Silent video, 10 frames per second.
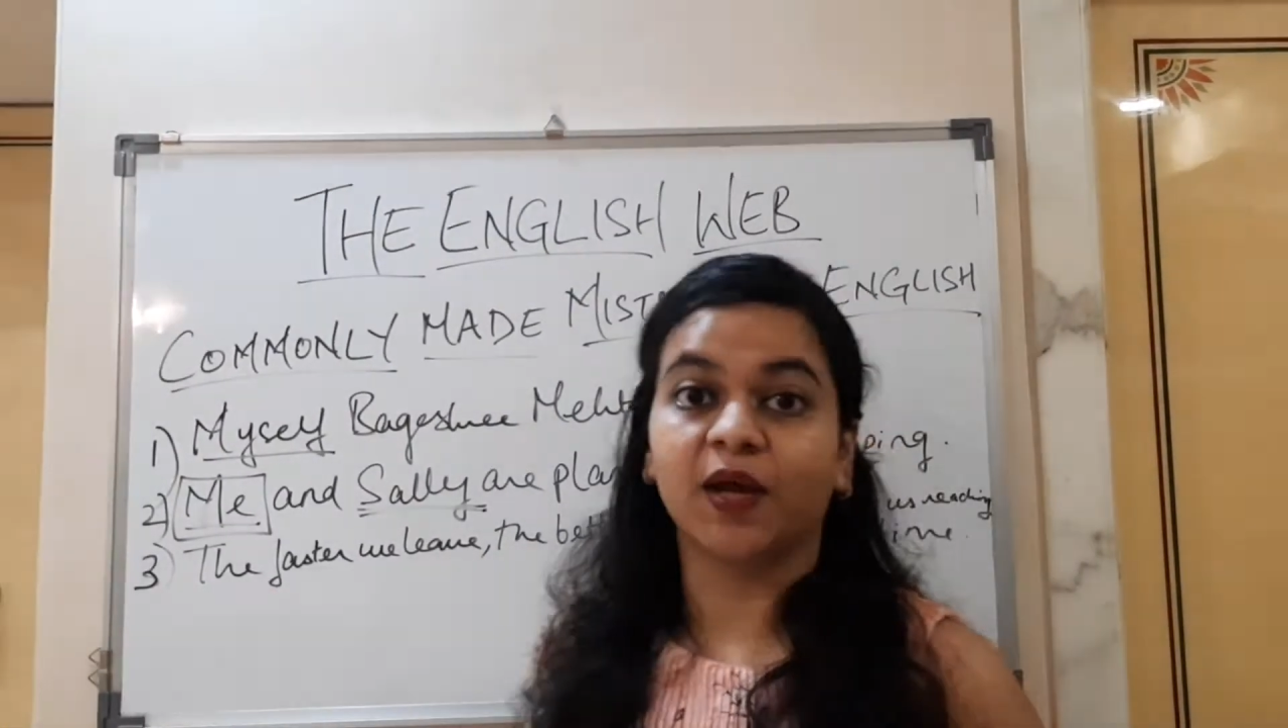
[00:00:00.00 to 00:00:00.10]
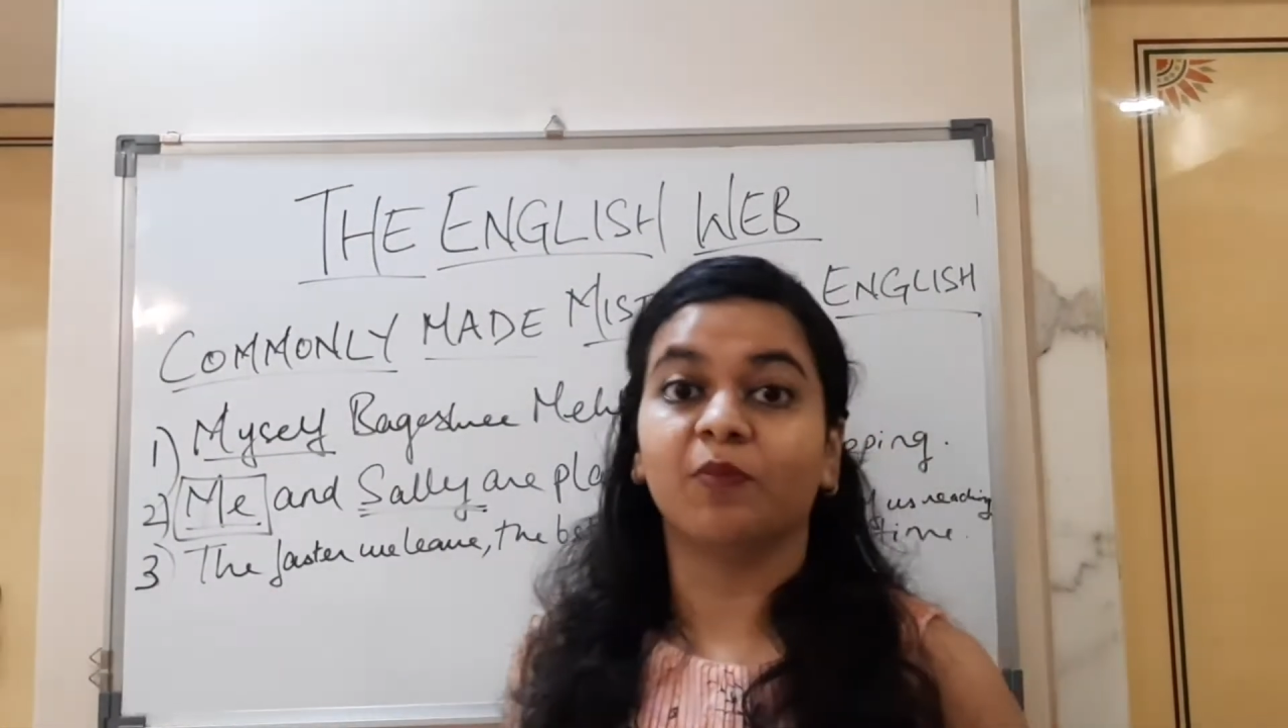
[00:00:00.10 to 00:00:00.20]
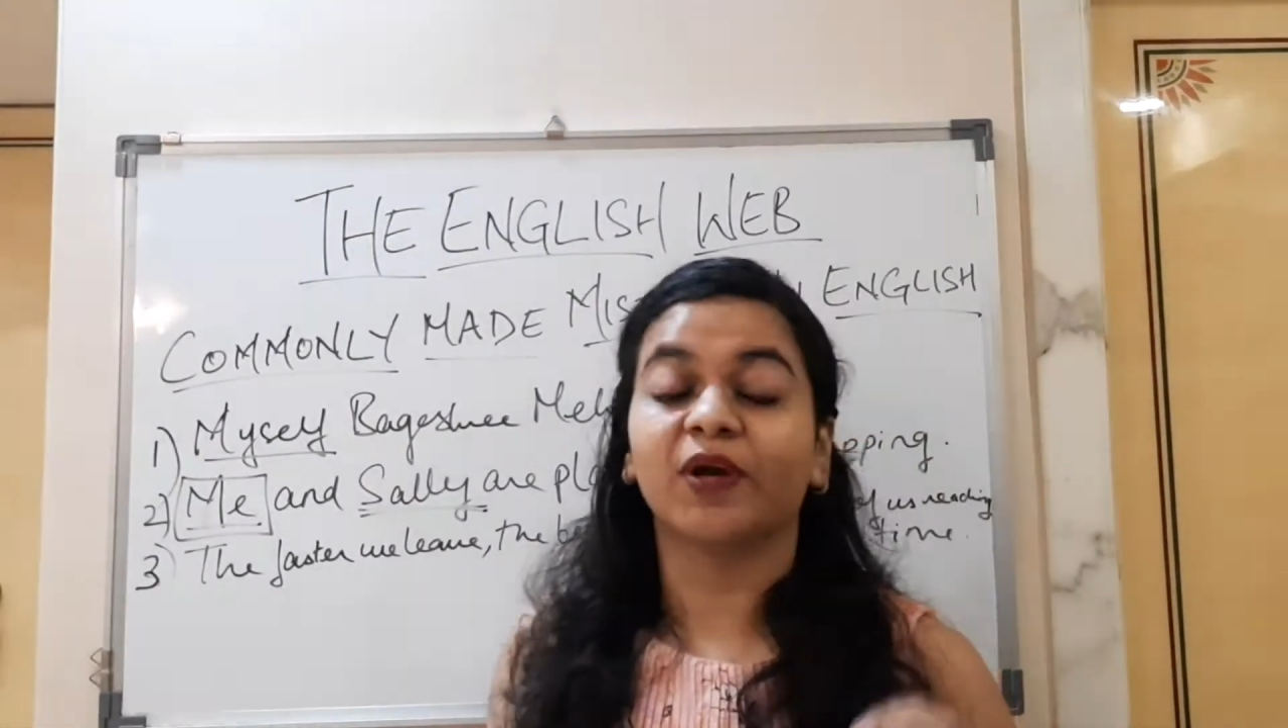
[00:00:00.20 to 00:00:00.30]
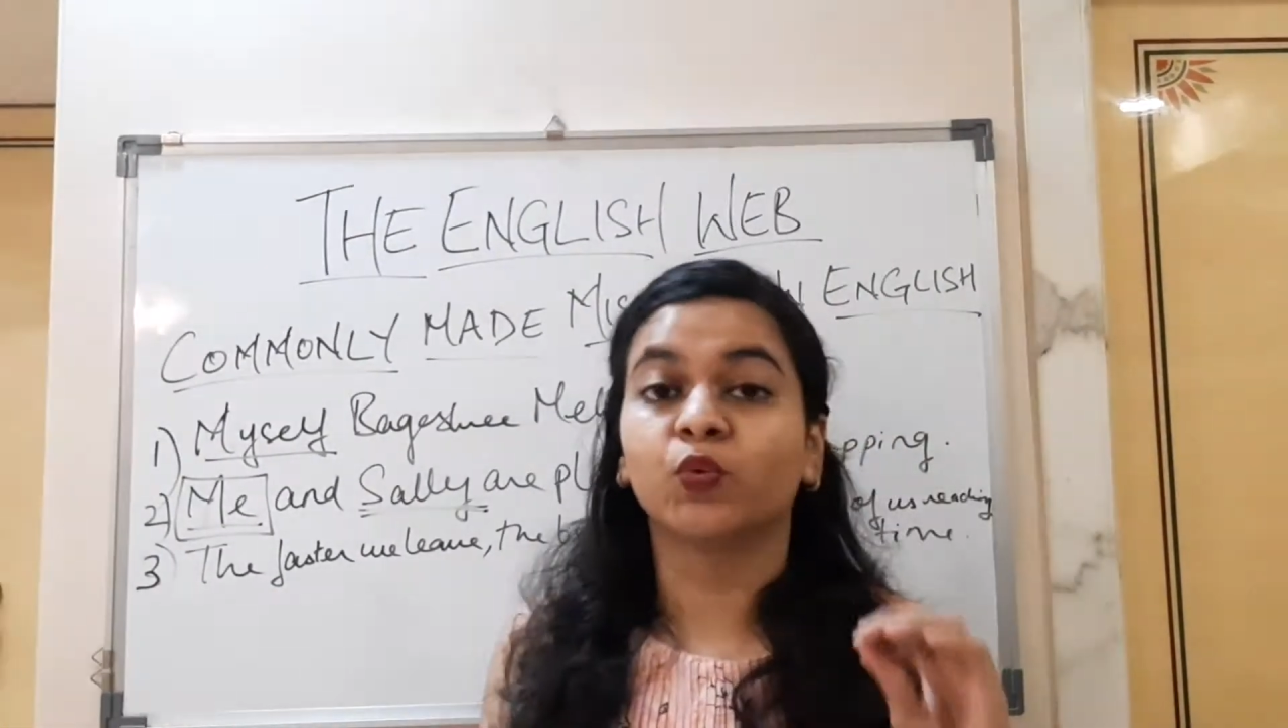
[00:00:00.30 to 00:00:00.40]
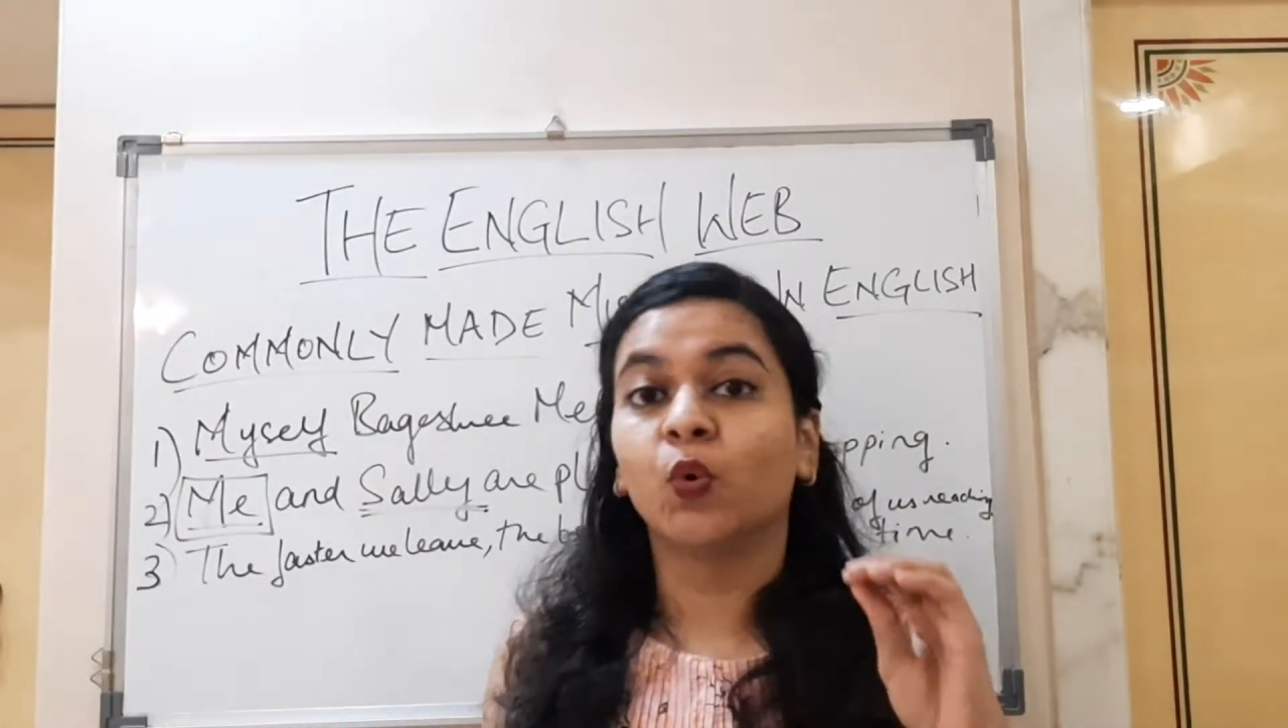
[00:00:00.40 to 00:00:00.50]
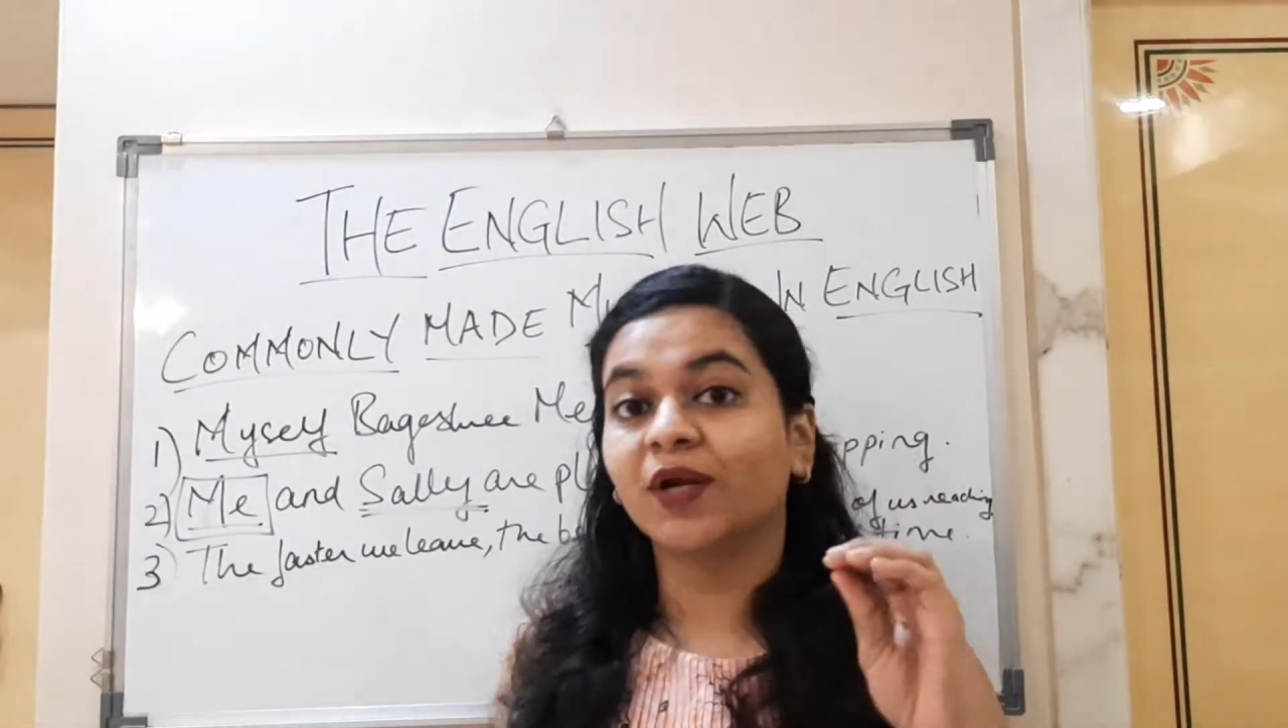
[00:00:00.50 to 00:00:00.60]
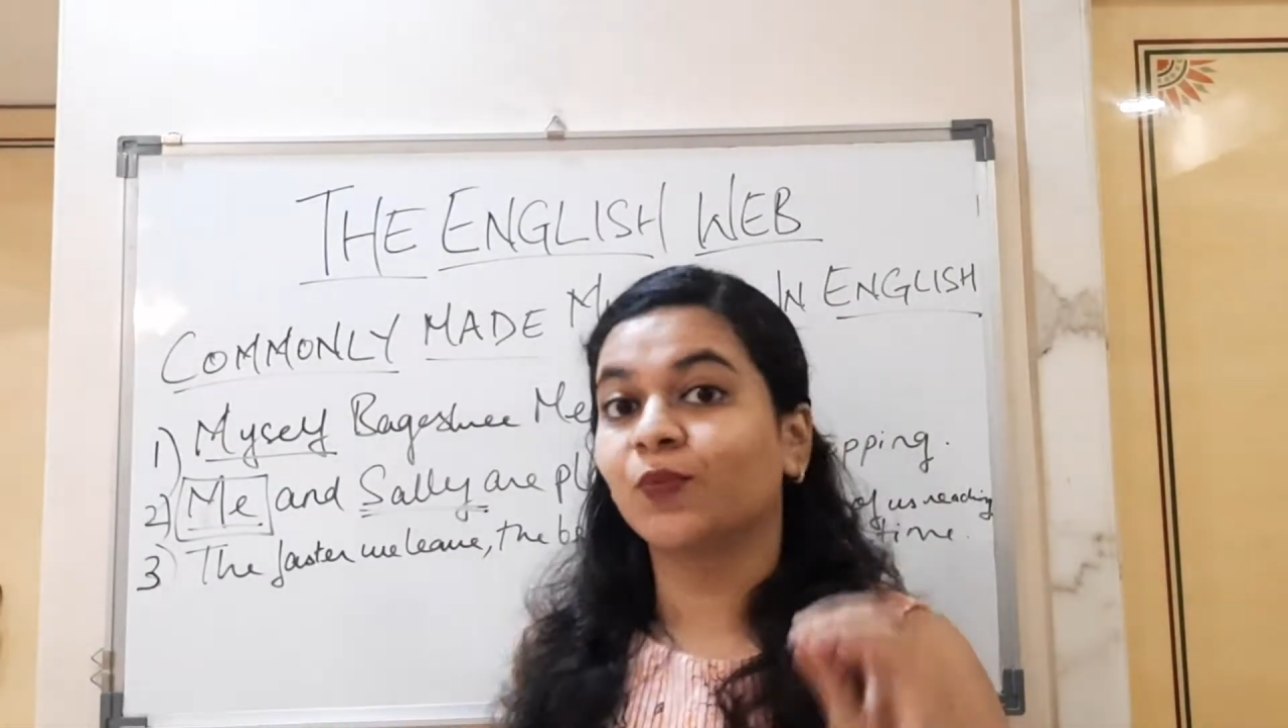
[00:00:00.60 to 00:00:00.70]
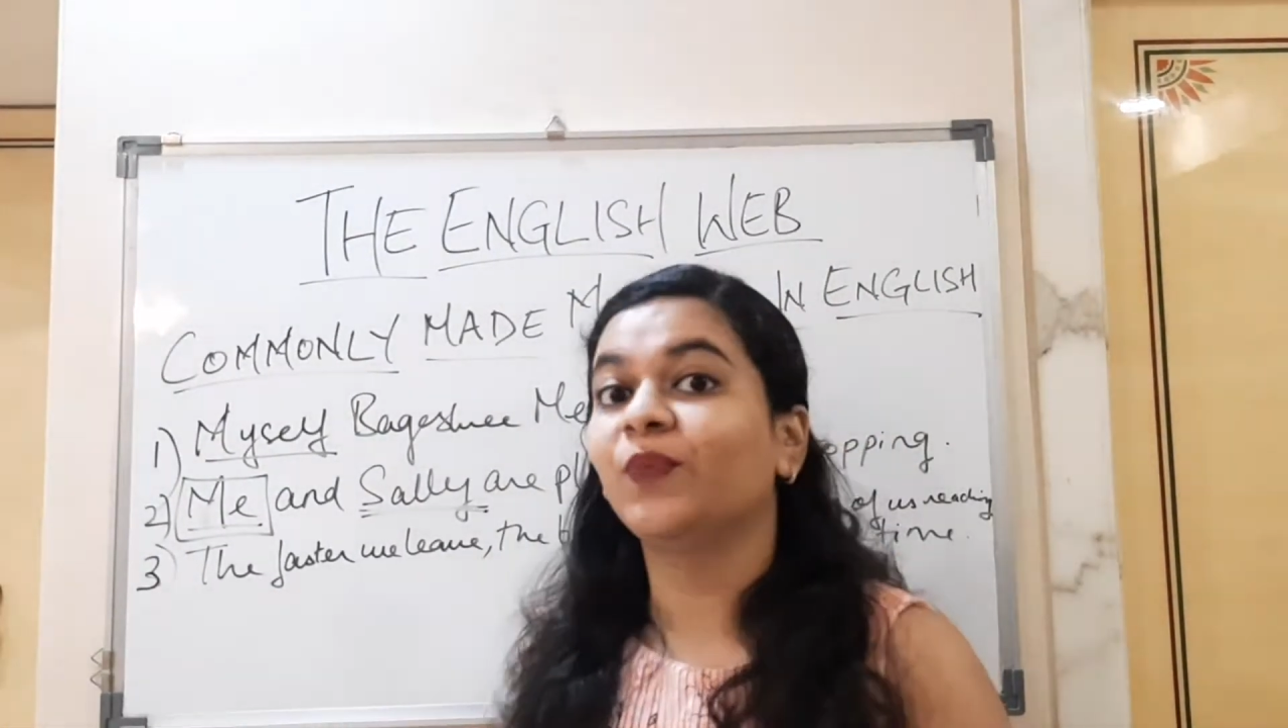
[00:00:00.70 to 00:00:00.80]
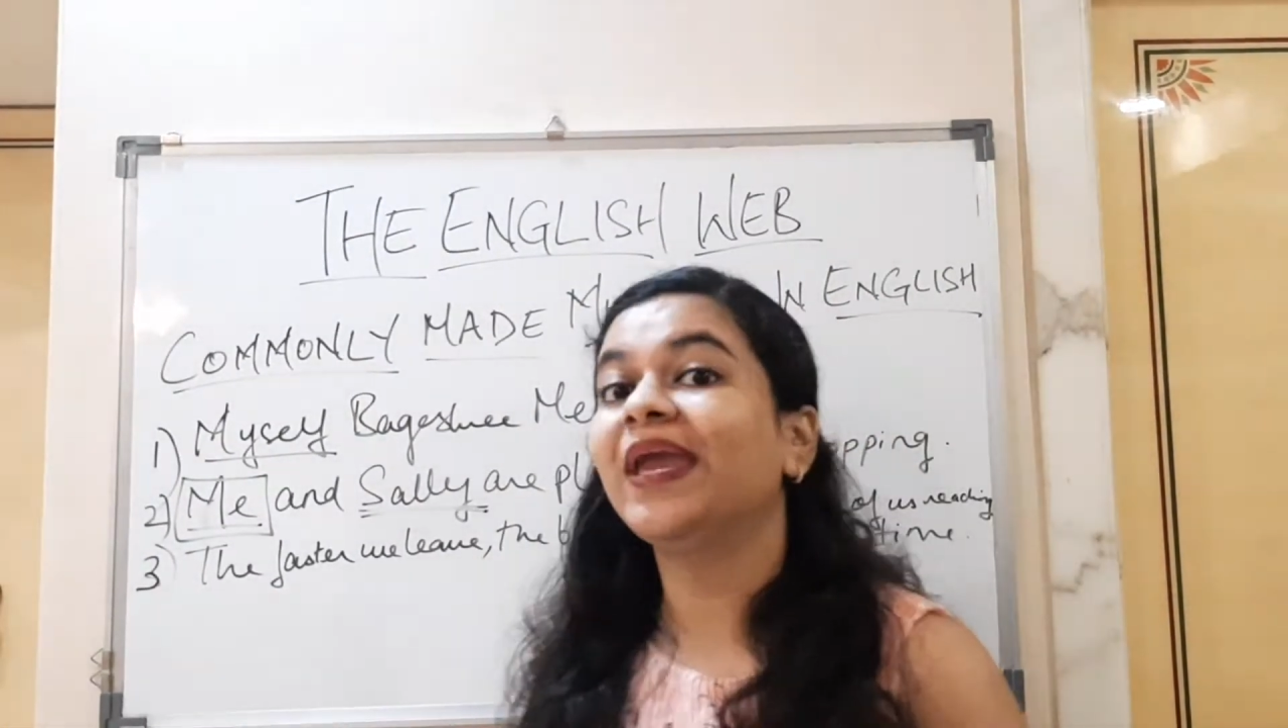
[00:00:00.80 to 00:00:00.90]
but what we